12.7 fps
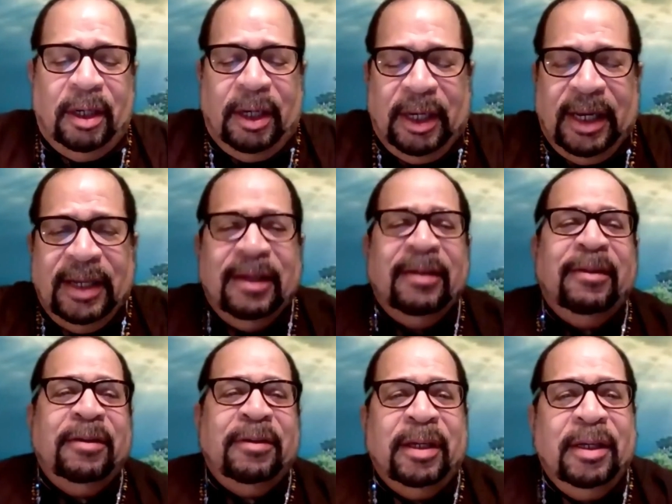he did
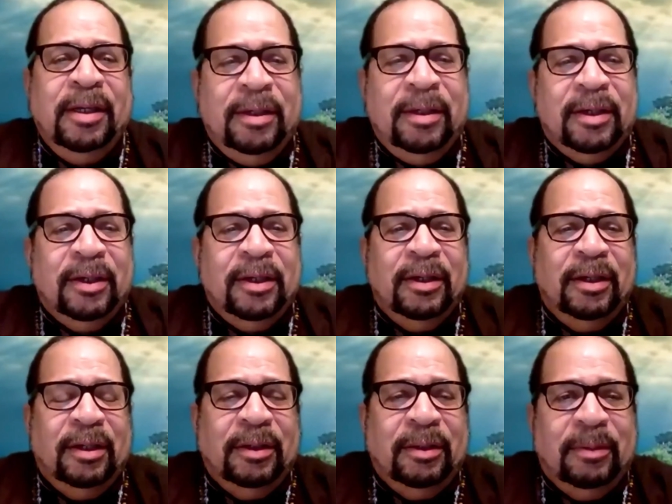these things
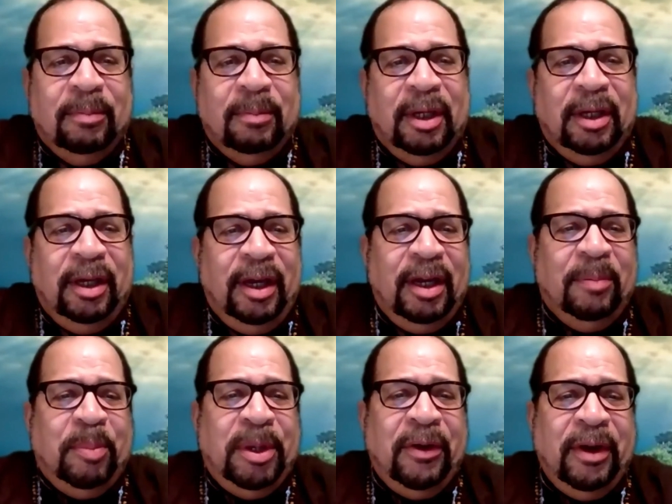in a
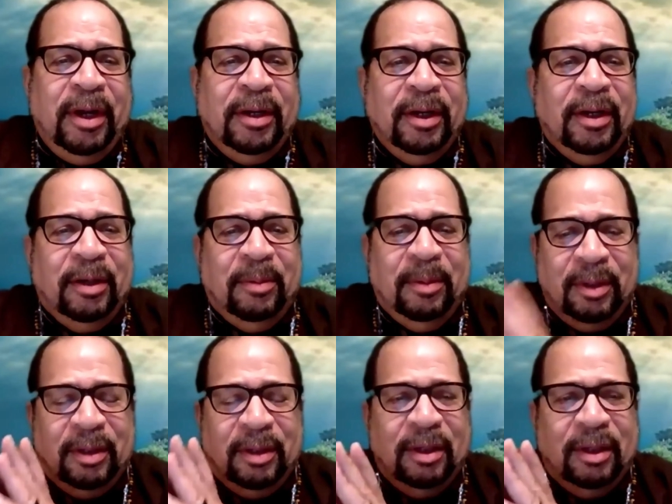period
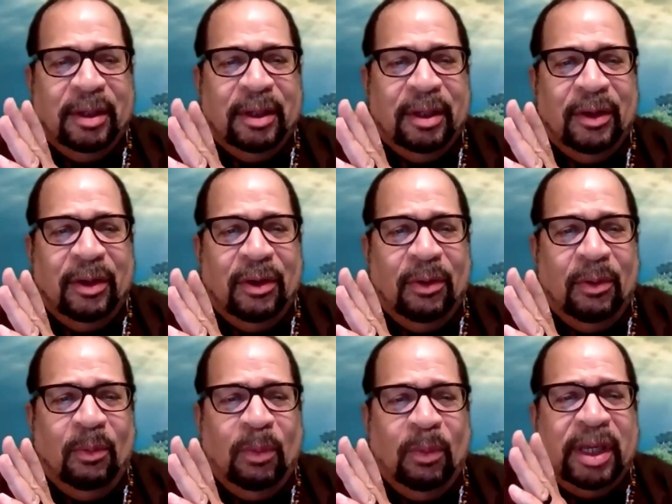
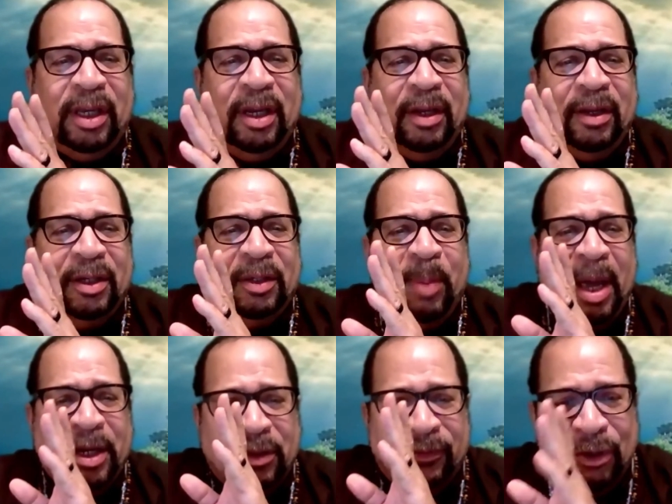when the
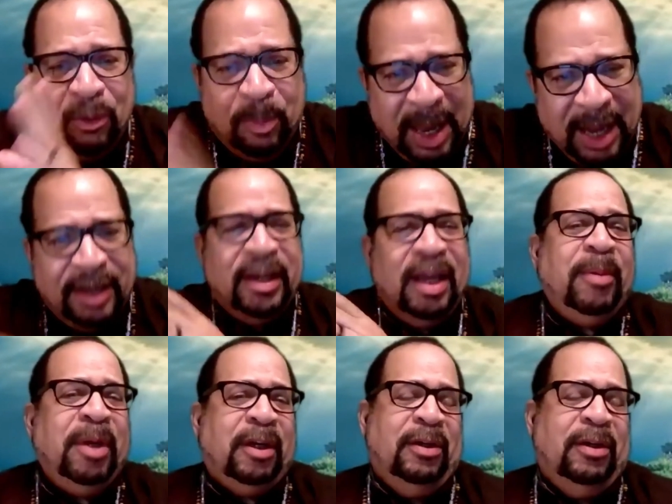Spanish flu
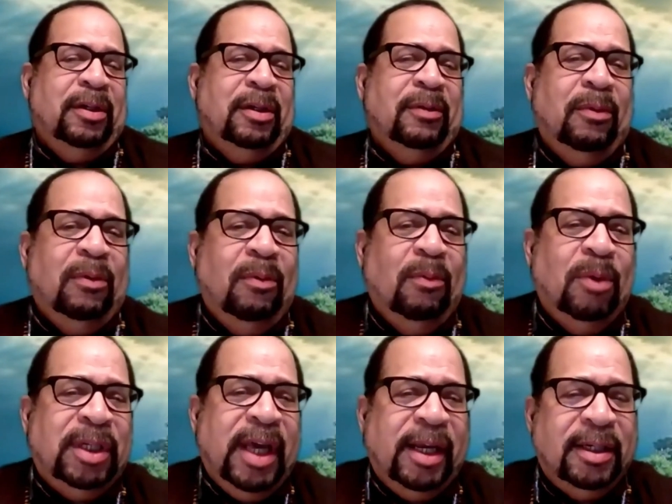pandemic was
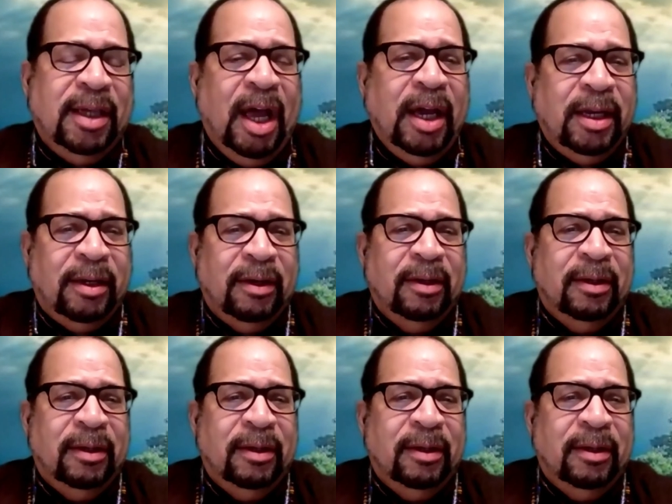at its height,